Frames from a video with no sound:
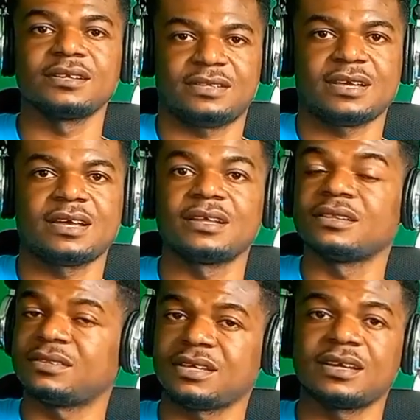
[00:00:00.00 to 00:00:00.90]
da,
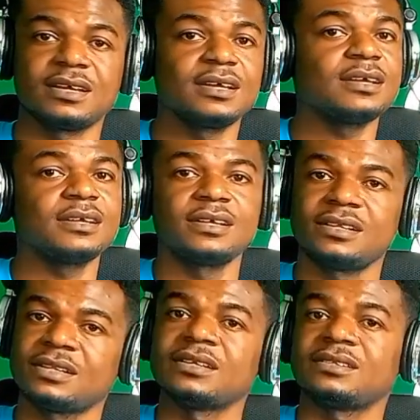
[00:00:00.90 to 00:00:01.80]
da,
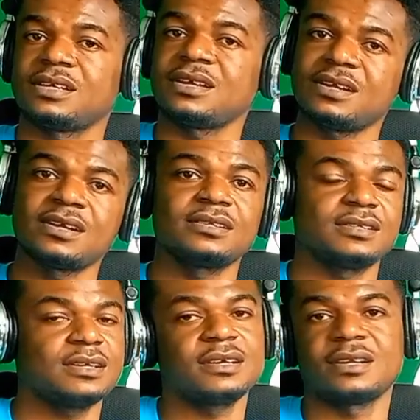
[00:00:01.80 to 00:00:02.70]
da,
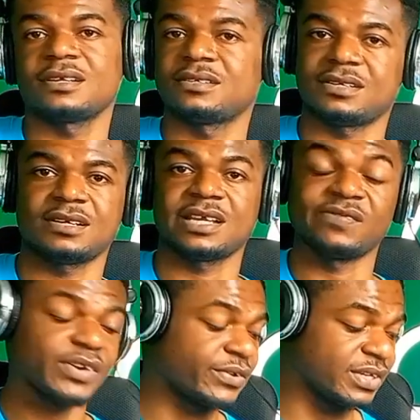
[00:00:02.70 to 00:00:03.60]
da, da. It's
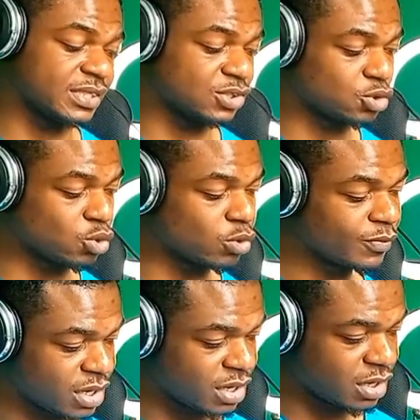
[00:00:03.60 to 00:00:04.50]
very easy. So
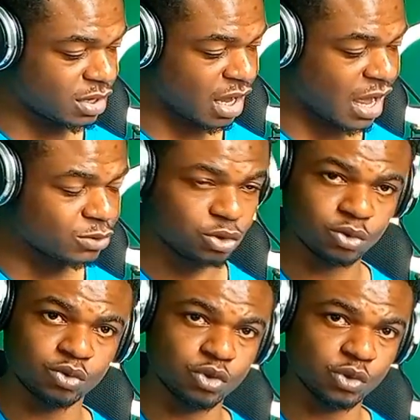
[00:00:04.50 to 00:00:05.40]
how
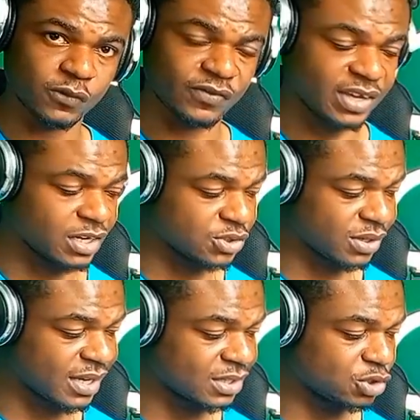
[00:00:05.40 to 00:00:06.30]
to use your fingers
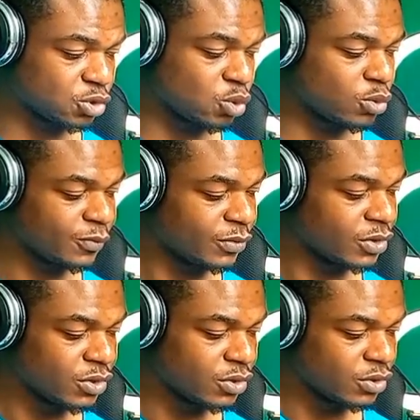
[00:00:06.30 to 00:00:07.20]
on that? So
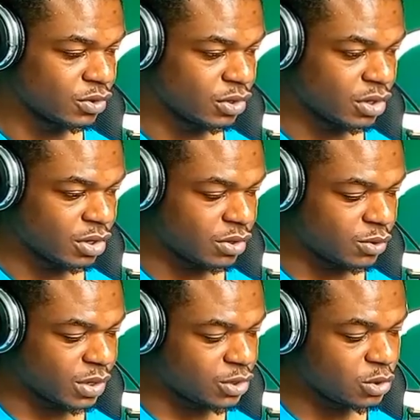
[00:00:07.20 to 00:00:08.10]

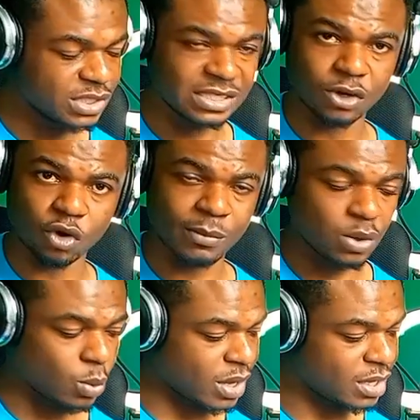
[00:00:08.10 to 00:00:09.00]
you can use it the
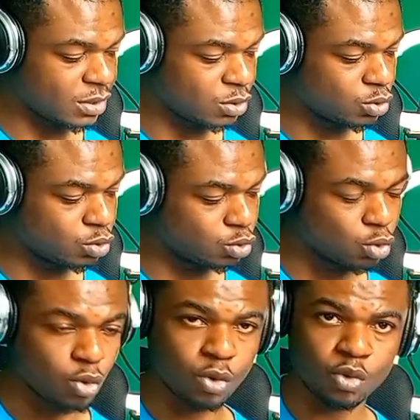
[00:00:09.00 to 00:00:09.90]
normal way.
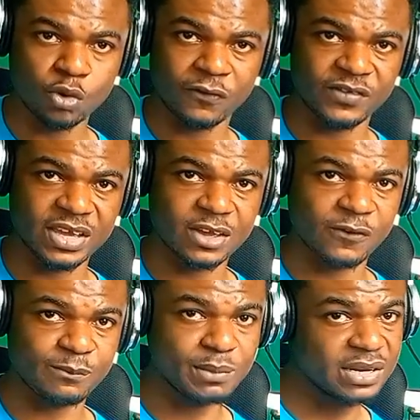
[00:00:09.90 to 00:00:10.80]
Do your finger, your
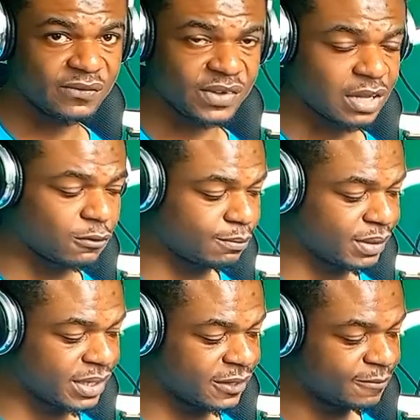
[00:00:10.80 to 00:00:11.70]
middle finger will
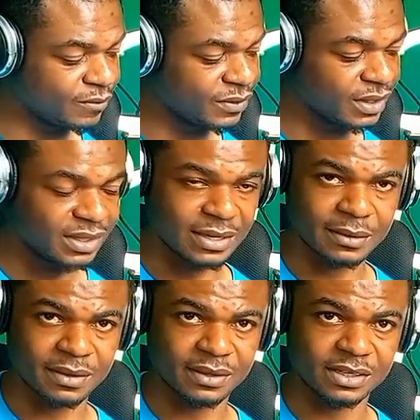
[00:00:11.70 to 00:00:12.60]
play
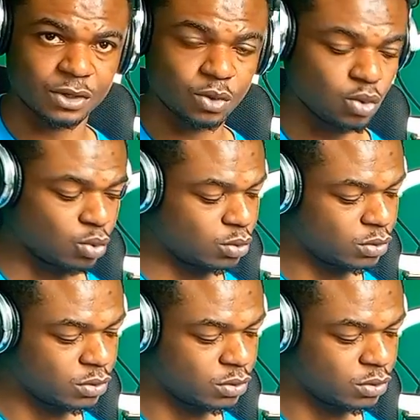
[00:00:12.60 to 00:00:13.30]
the do,